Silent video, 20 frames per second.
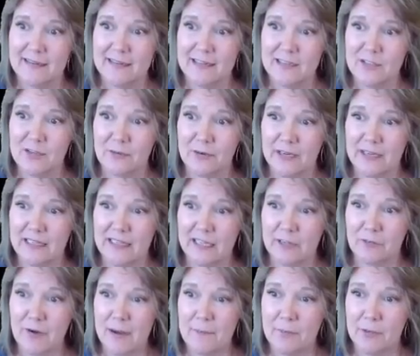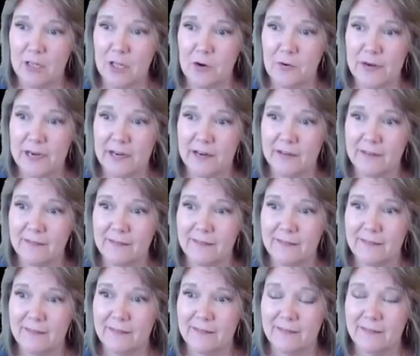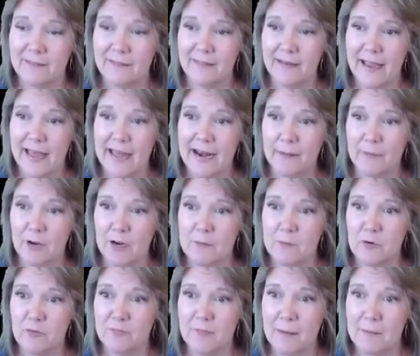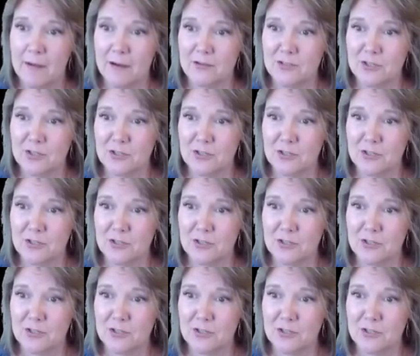So I'm going to click right below here, and I'm going to move my mouse